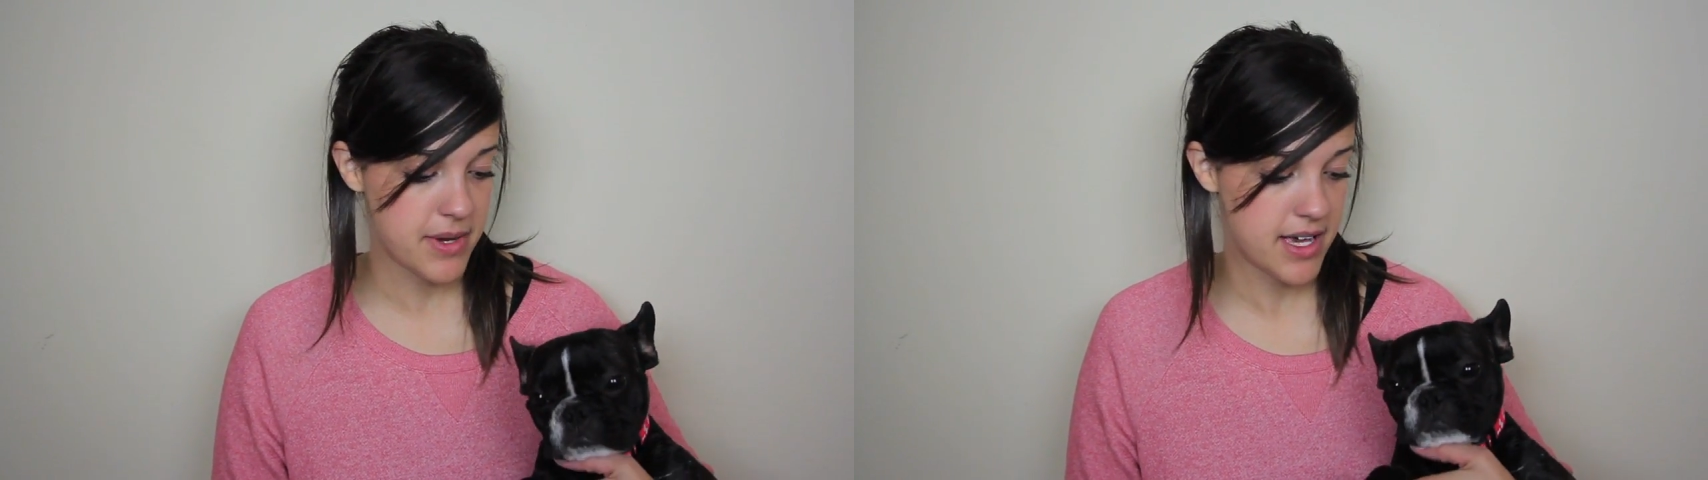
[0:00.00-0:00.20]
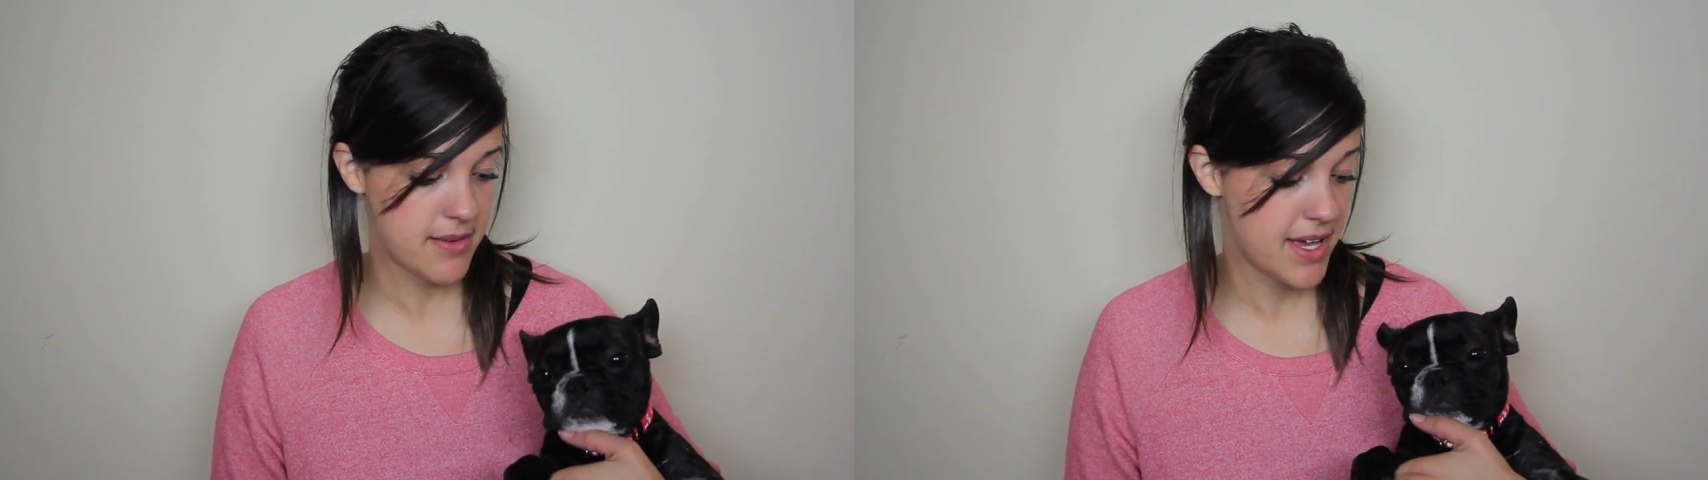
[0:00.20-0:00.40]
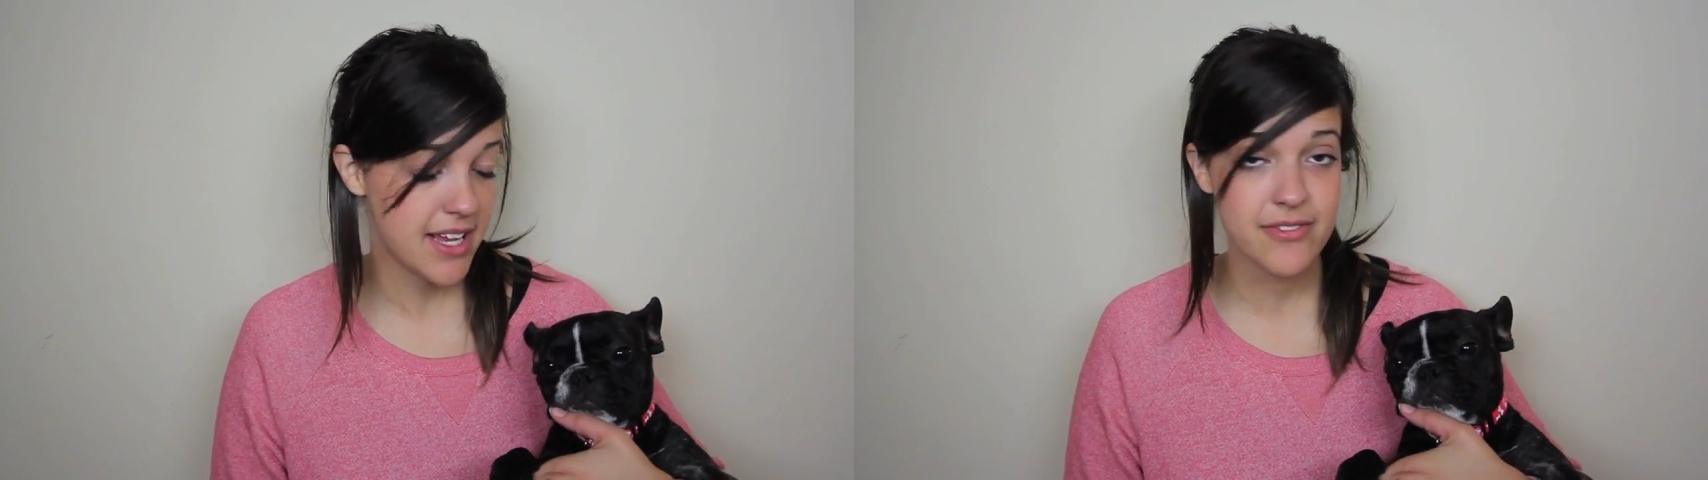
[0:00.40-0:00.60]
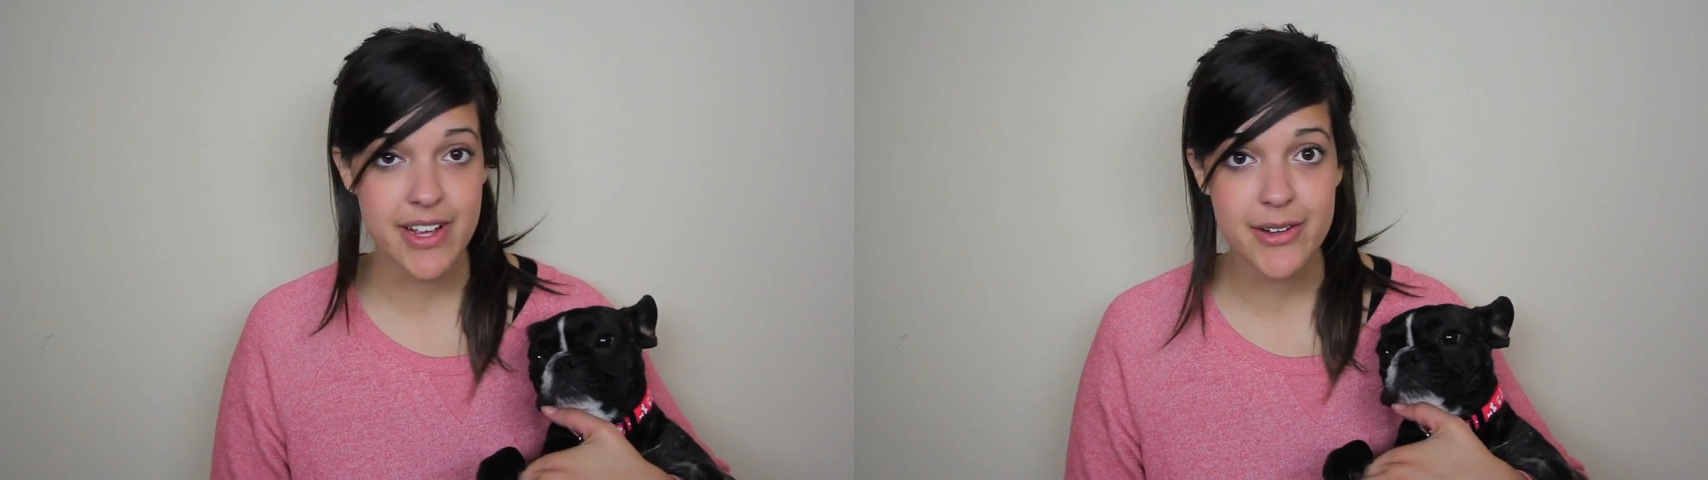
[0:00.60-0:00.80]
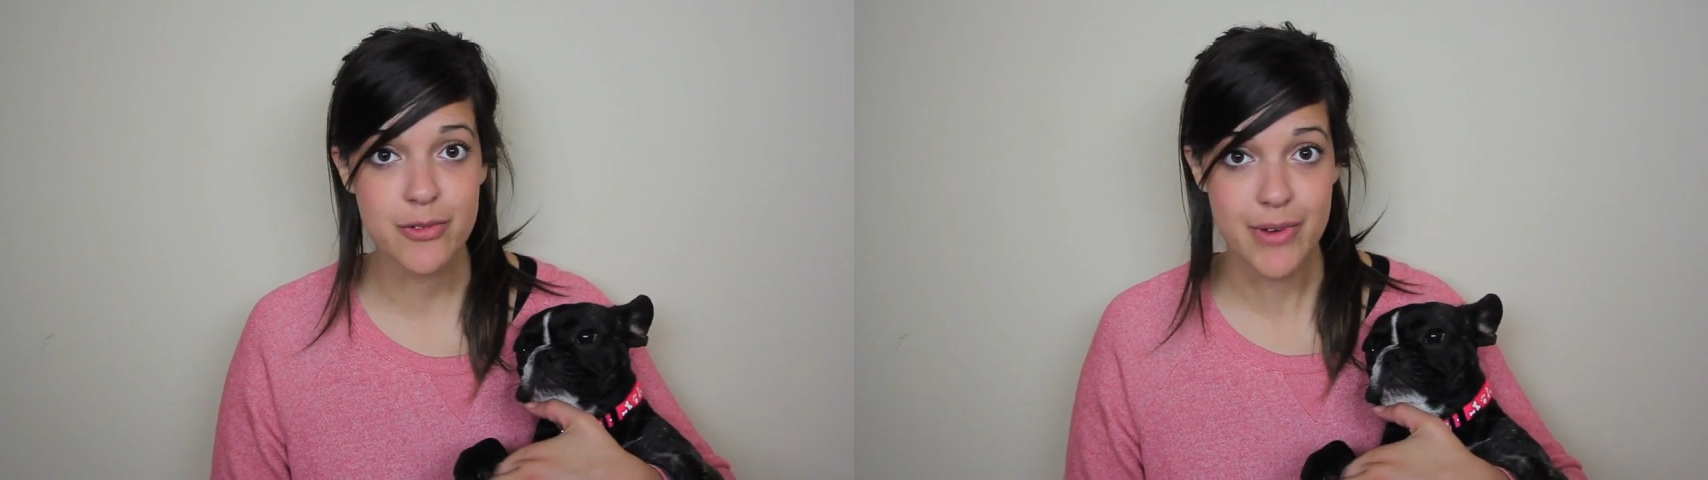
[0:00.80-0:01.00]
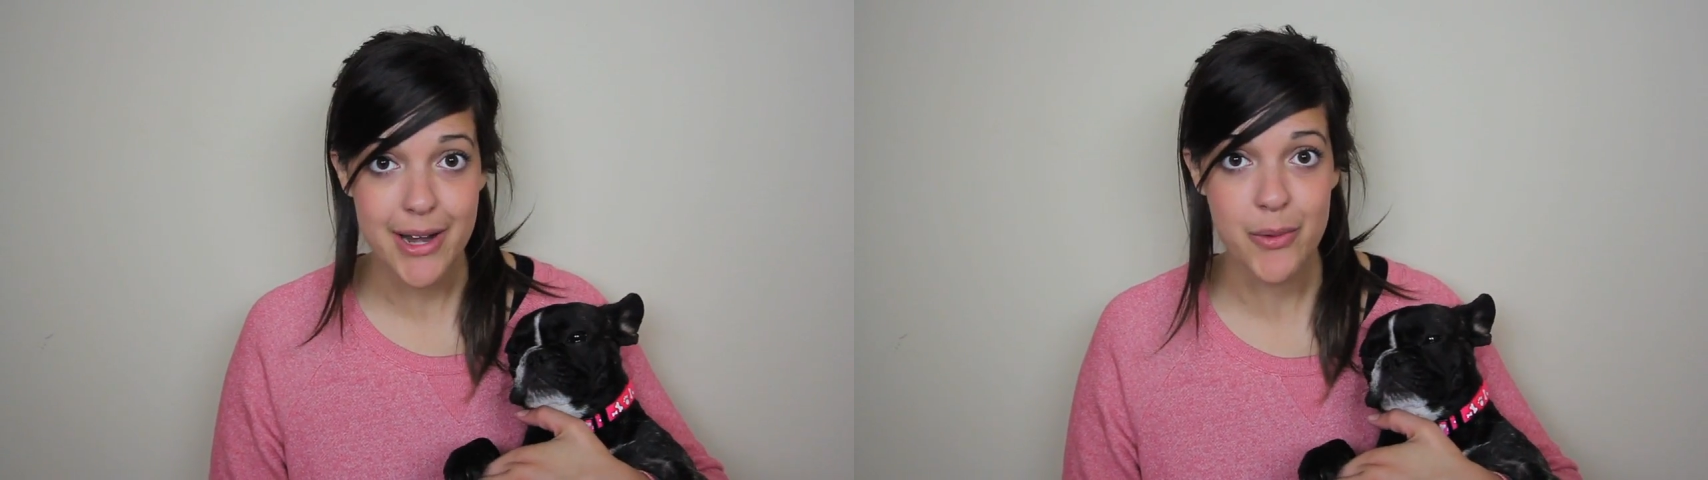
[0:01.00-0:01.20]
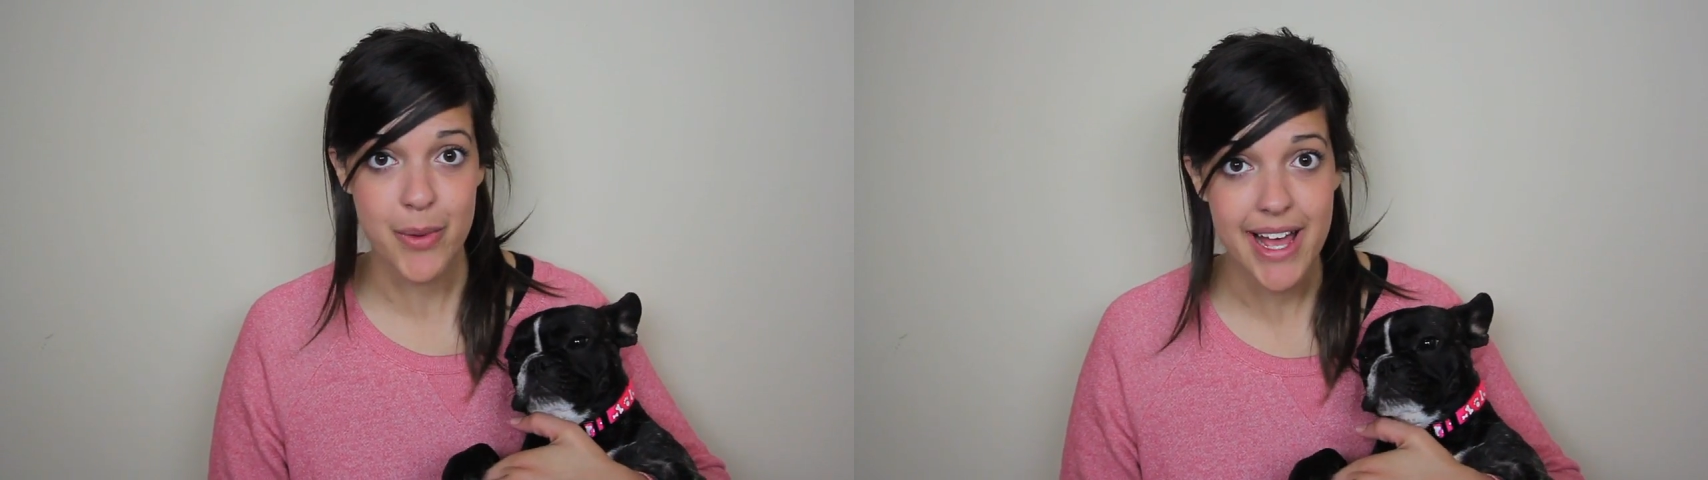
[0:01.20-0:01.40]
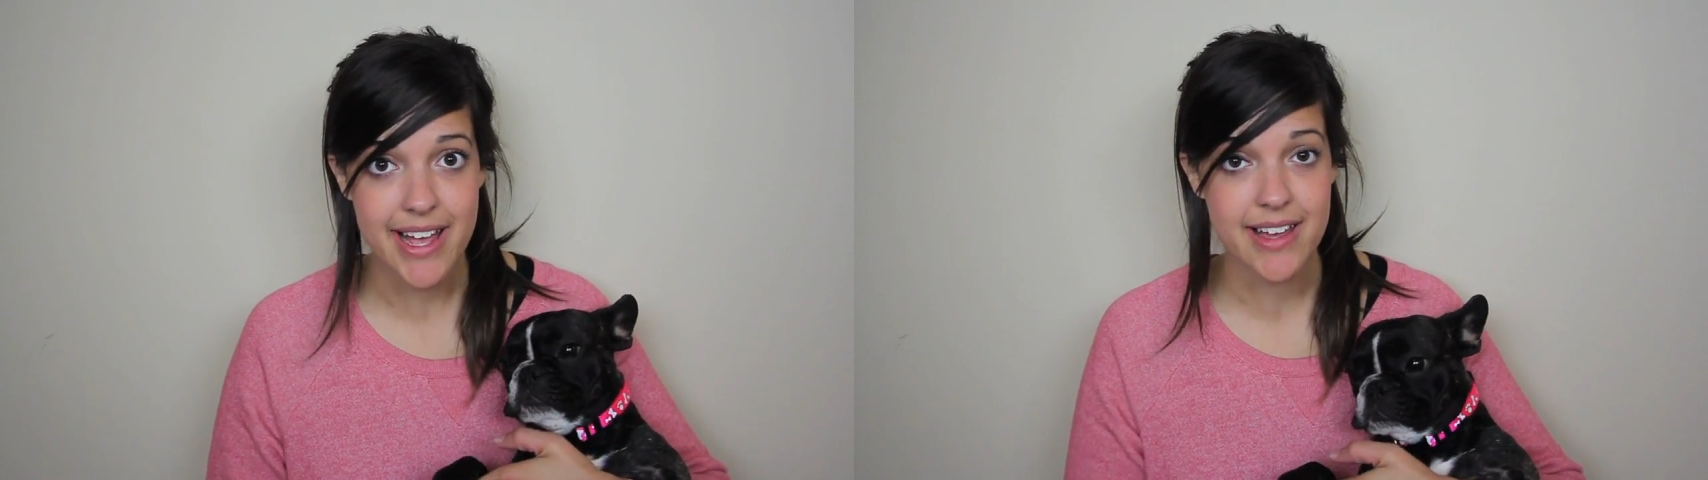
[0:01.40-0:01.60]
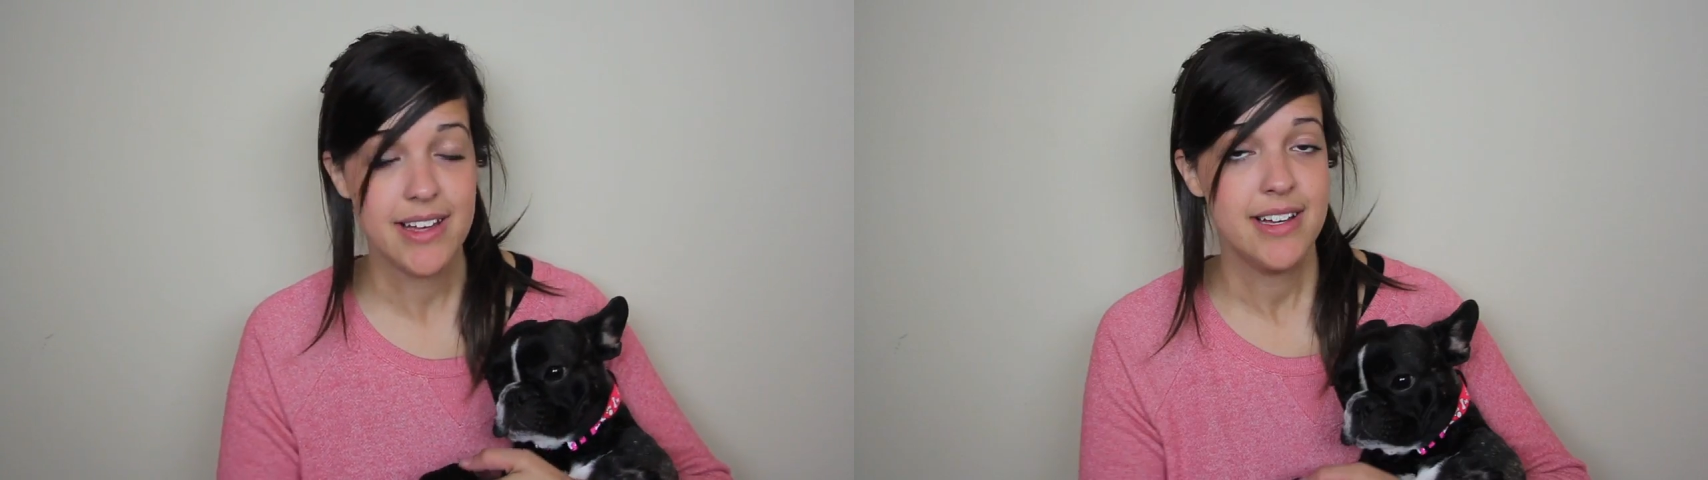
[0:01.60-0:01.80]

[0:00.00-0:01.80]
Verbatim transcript: but Meghan found her right away.